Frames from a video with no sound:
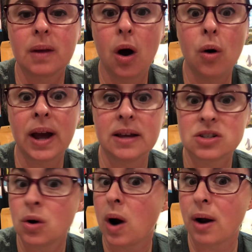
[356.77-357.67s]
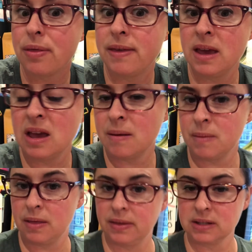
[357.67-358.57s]
Okay, so our
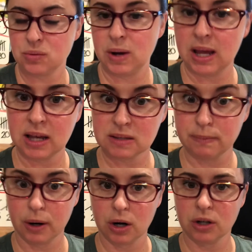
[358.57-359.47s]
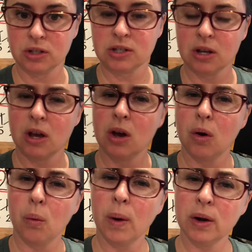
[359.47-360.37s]
theme this week is birds.
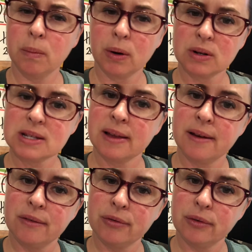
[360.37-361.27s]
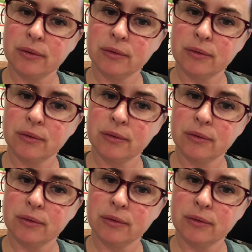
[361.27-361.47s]
Where do birds live?